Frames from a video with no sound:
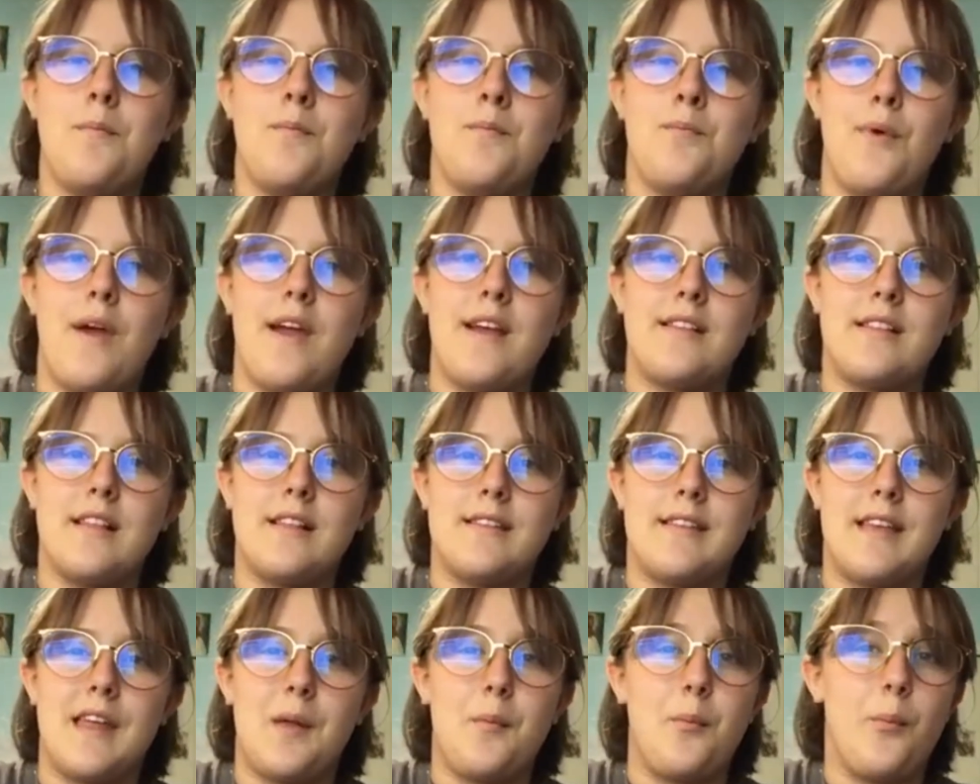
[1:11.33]
bracelets
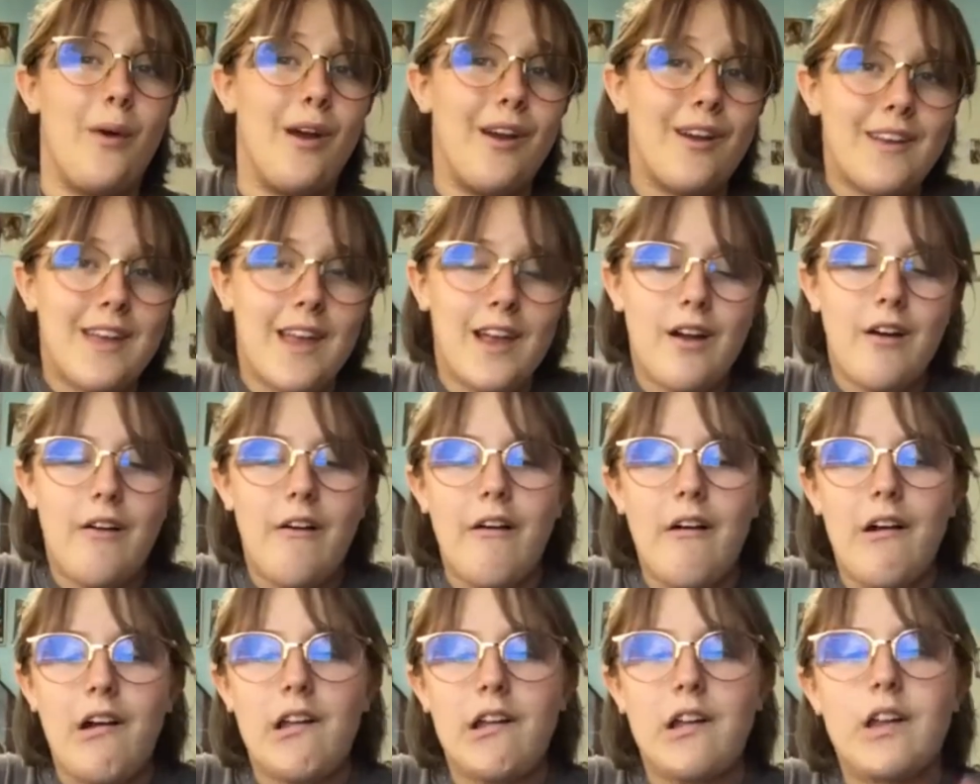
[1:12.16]
that I'm working
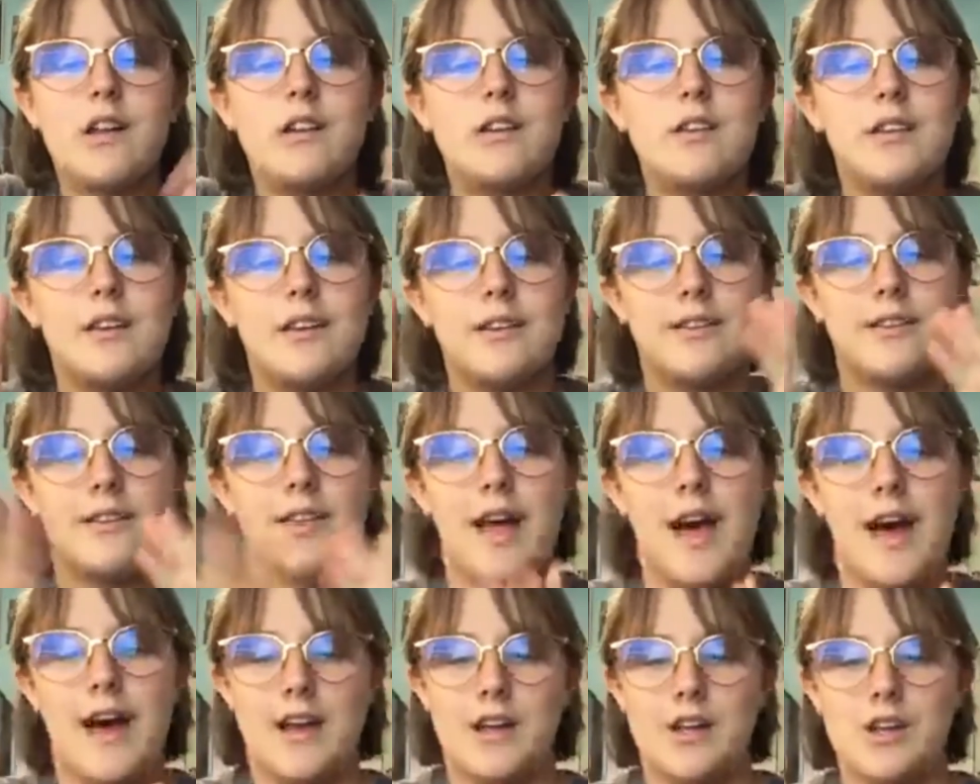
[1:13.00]
on
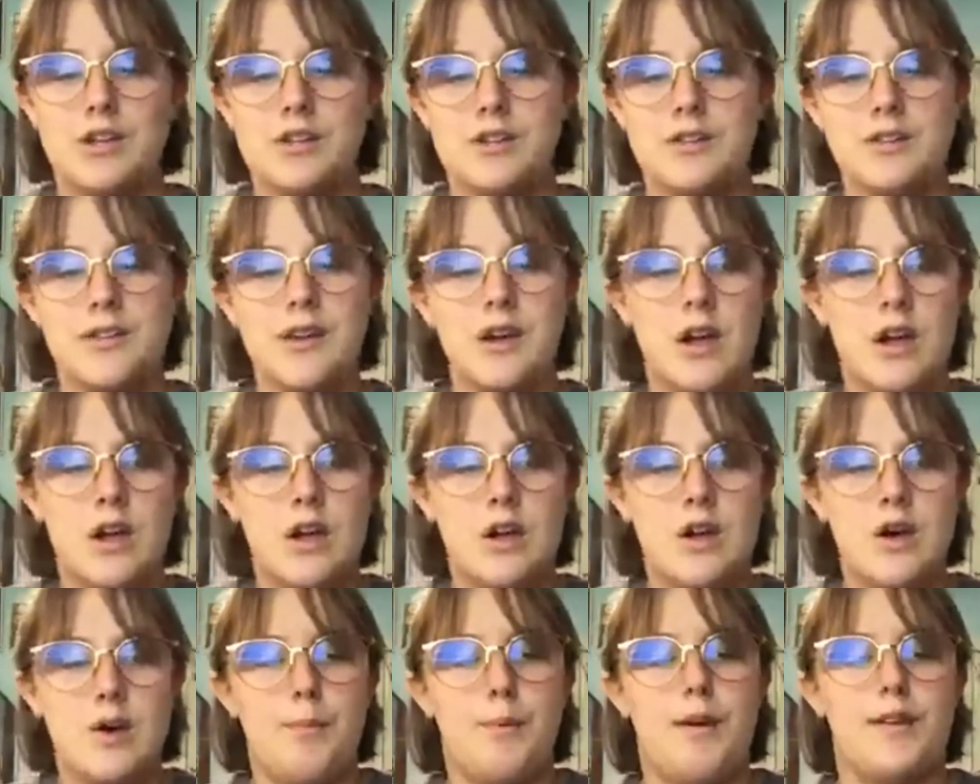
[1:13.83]
slash
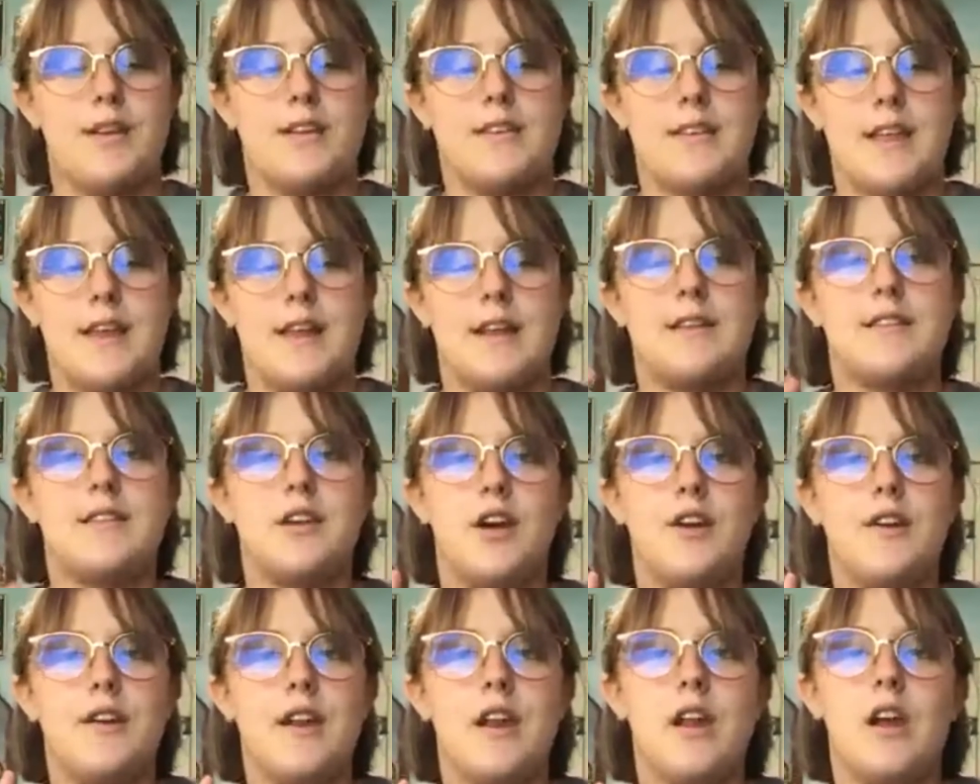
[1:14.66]
bracelets that I
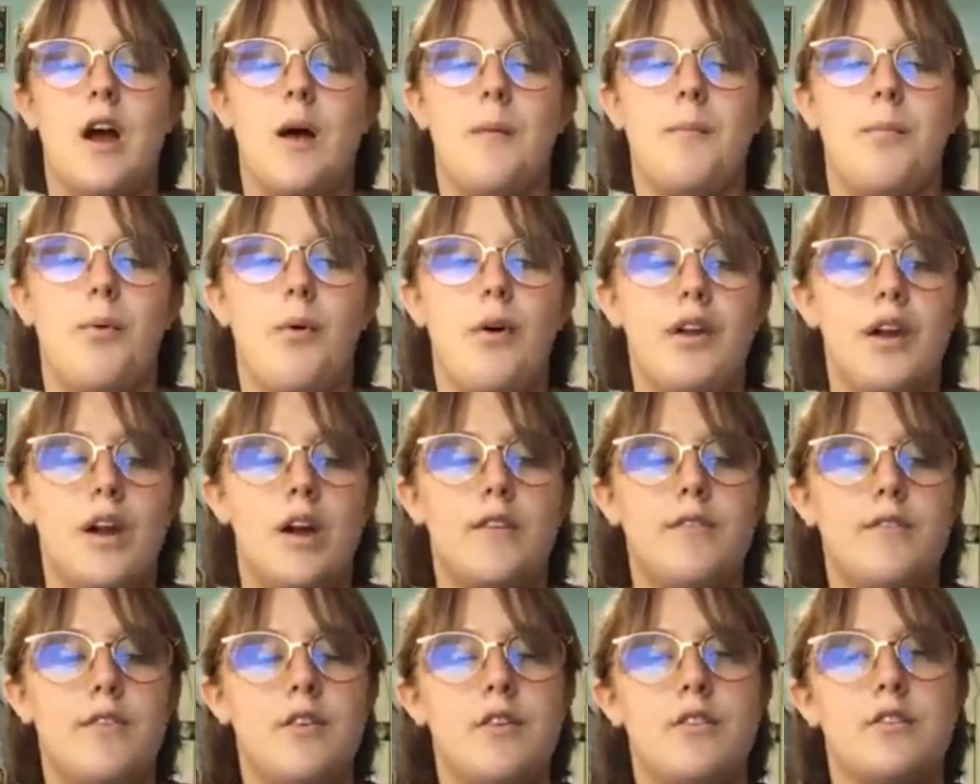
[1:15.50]
started and got bored
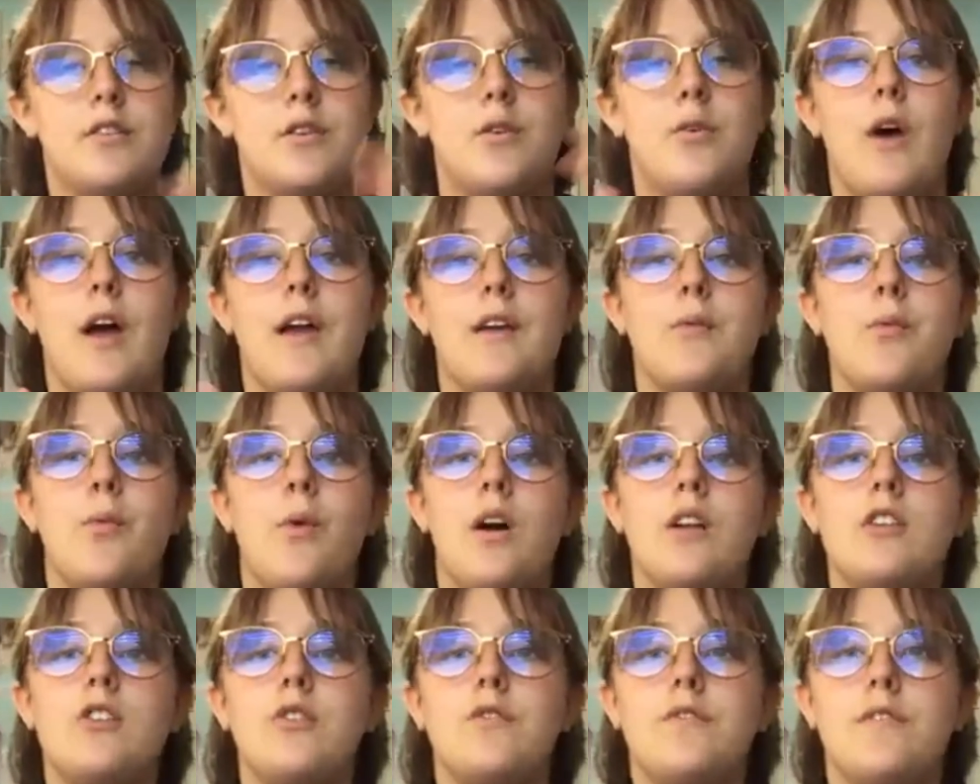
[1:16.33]
of, so I
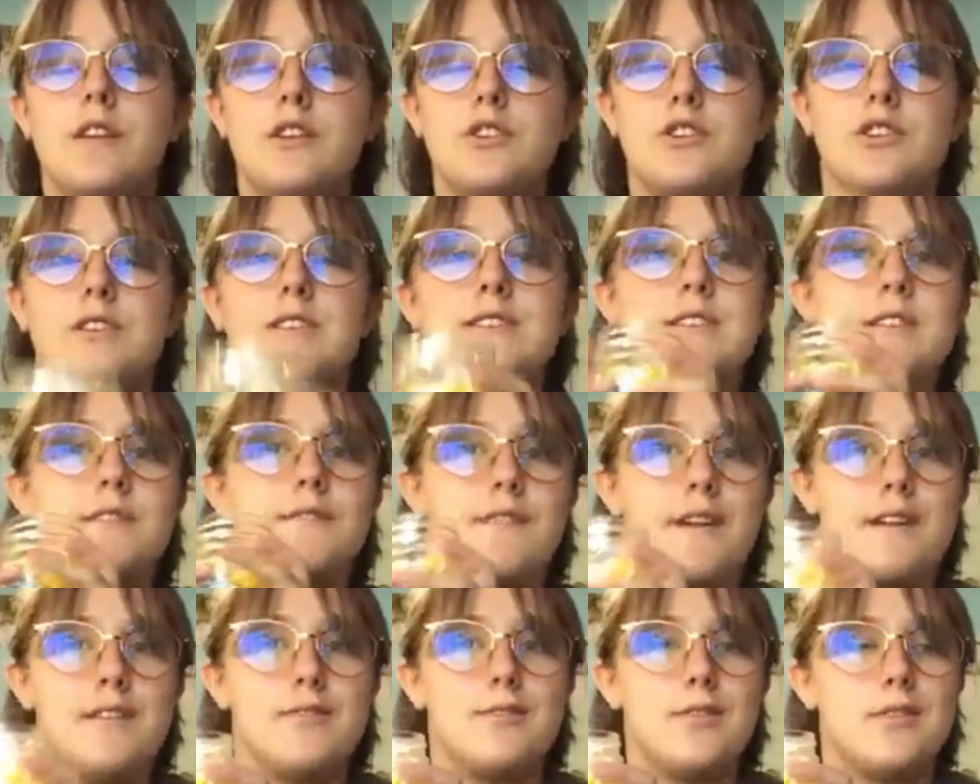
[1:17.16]
want to finish these
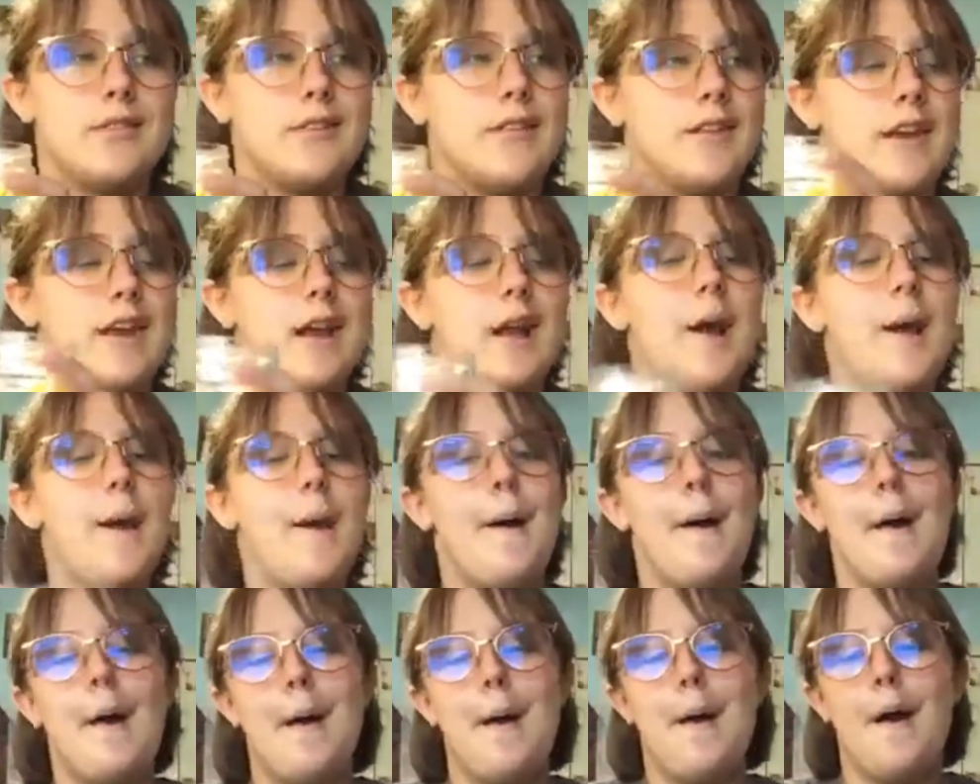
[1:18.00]
eventually,
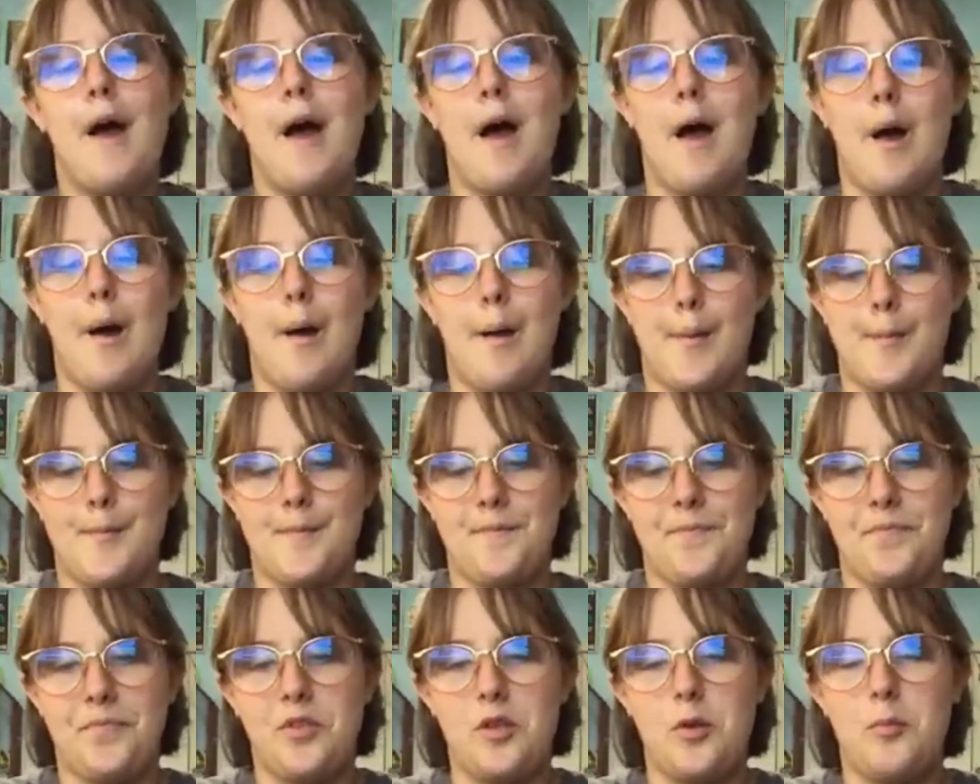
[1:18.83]

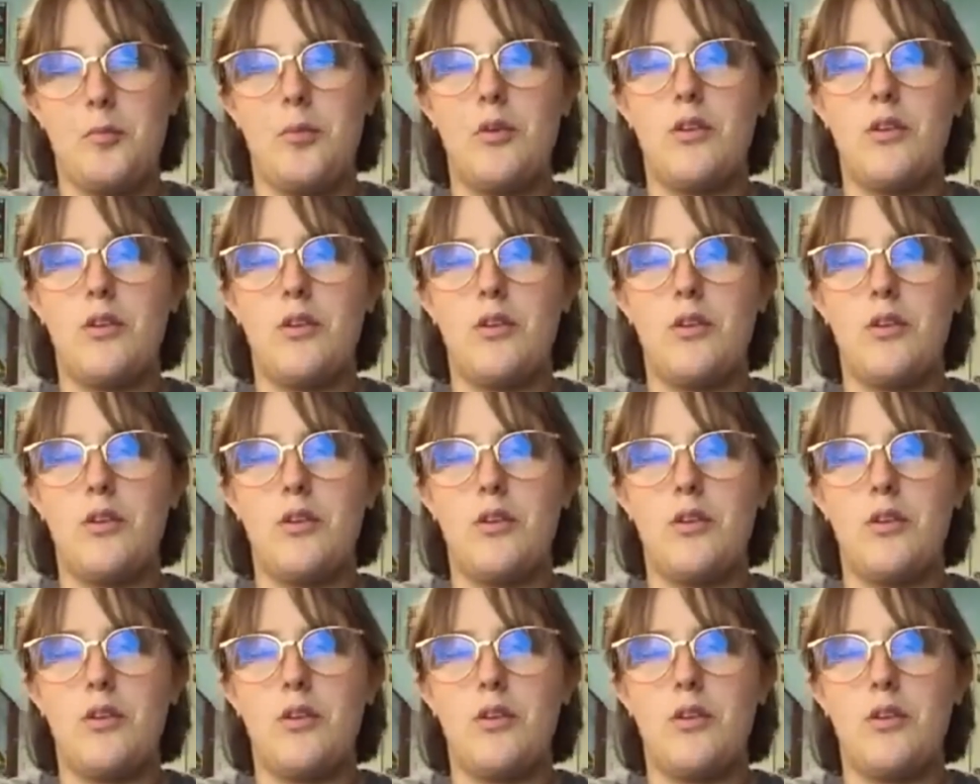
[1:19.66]
but